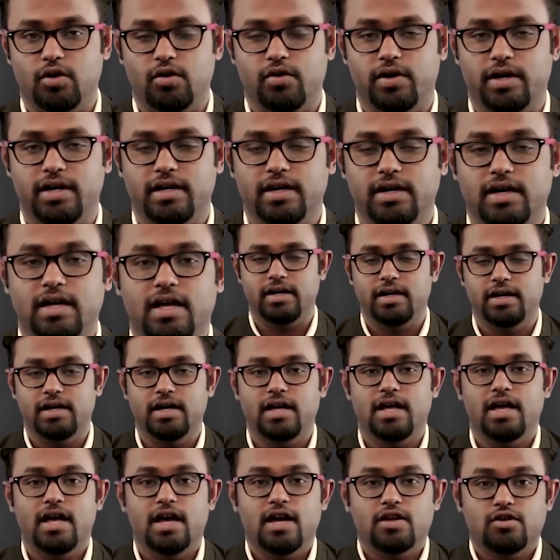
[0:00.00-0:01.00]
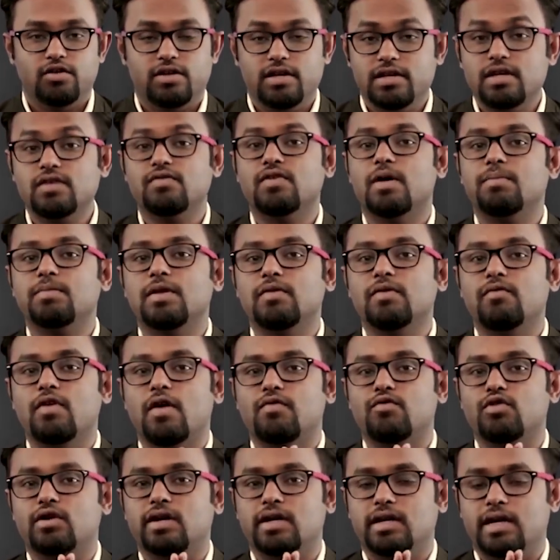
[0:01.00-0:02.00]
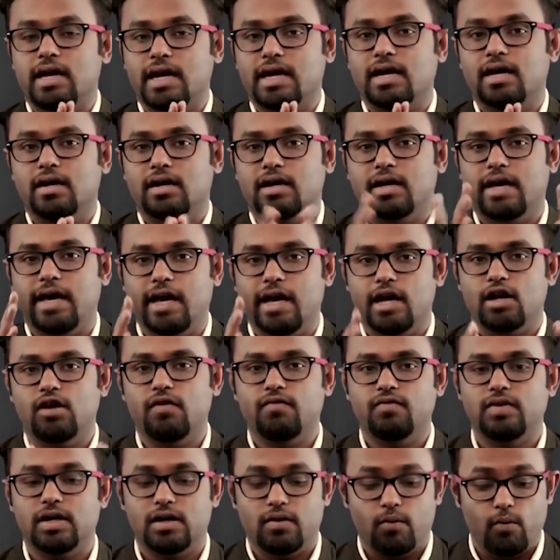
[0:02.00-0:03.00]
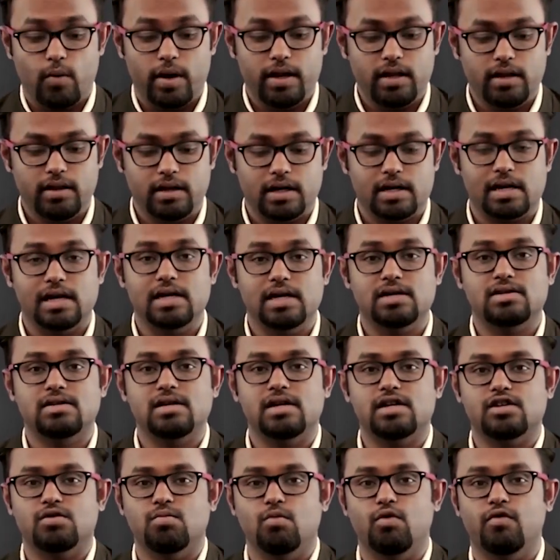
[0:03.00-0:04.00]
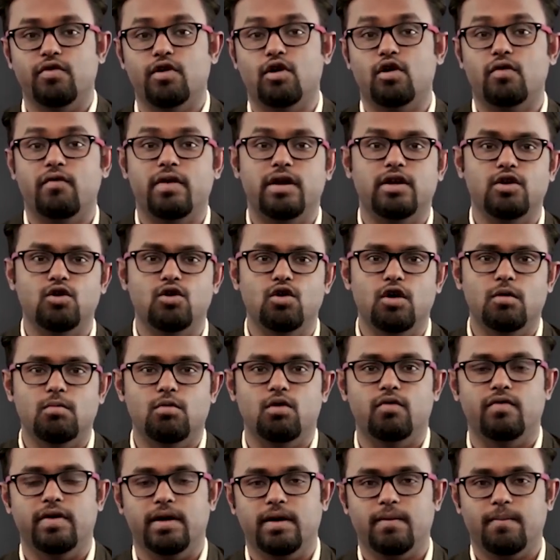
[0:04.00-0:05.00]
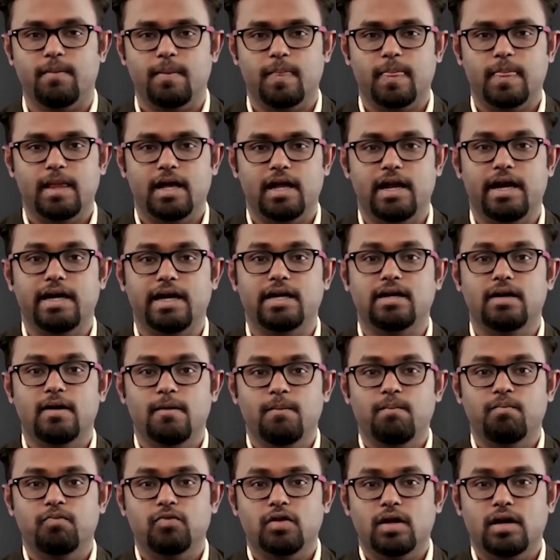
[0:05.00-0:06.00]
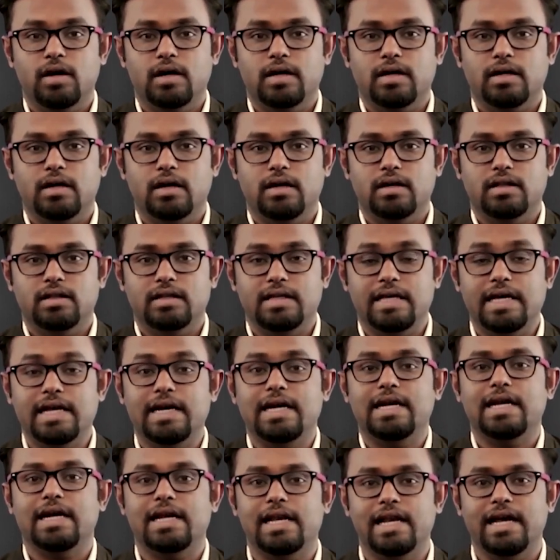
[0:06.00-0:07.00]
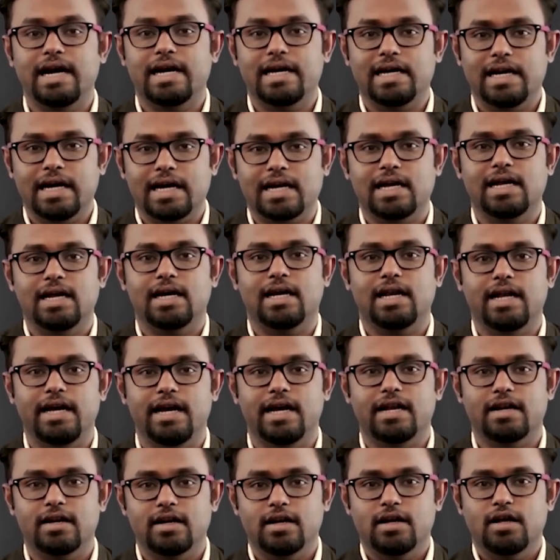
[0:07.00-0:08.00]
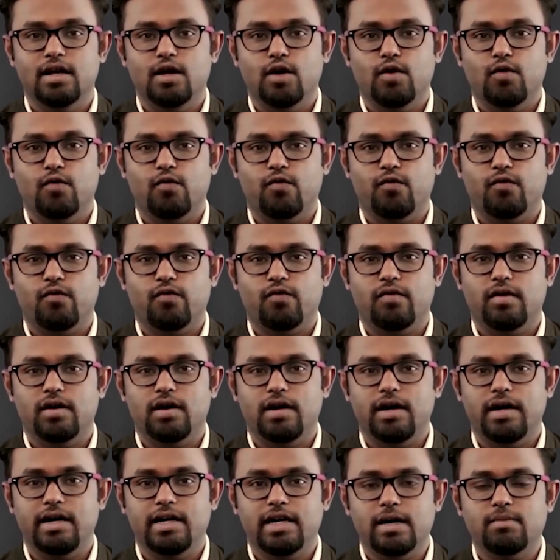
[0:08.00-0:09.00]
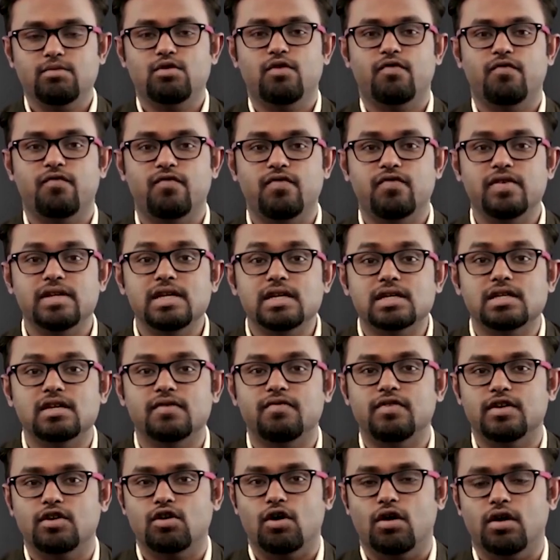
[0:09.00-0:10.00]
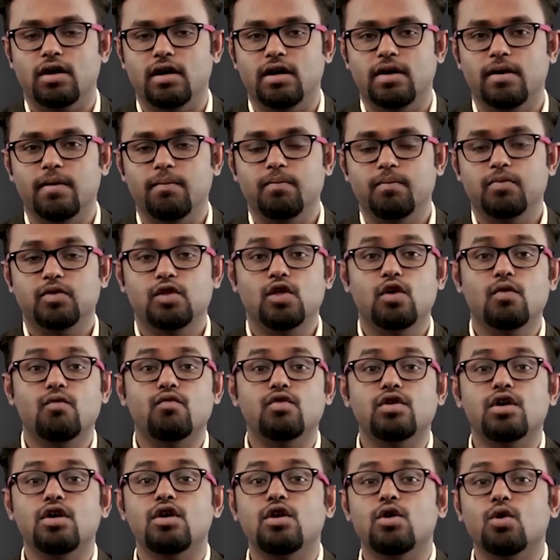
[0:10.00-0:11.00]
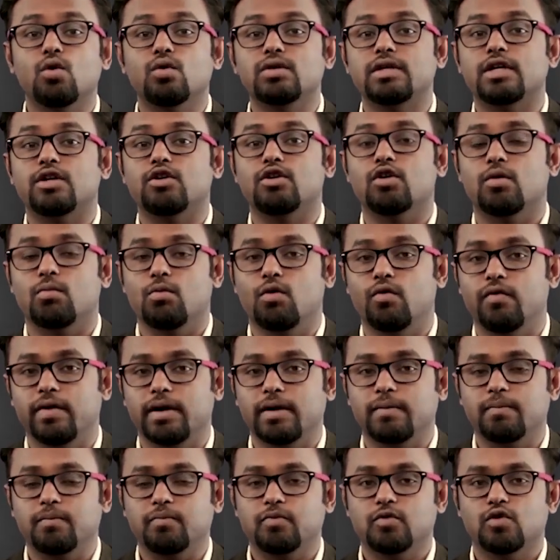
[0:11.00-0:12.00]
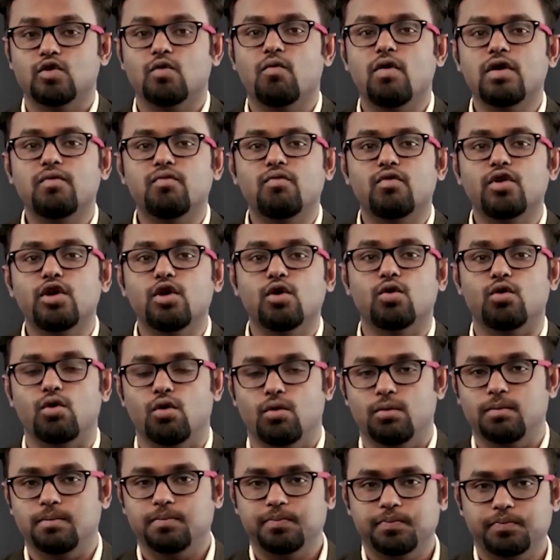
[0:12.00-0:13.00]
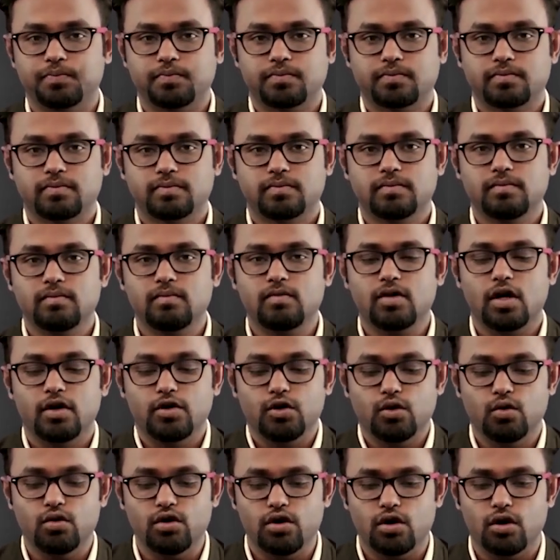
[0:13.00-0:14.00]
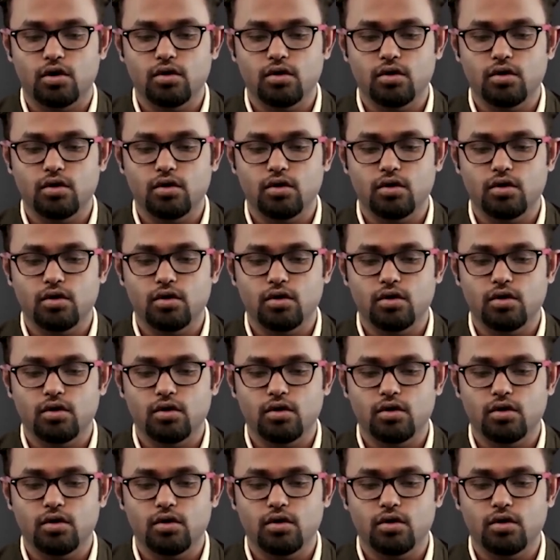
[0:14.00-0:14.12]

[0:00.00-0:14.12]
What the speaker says: all right? So this is one thing we have to take care of, that when that listener is moving or when you're moving, right? Theoretically and technically and in terms of physics, if we talk, you wouldn't know that you're moving. So what would you know? You would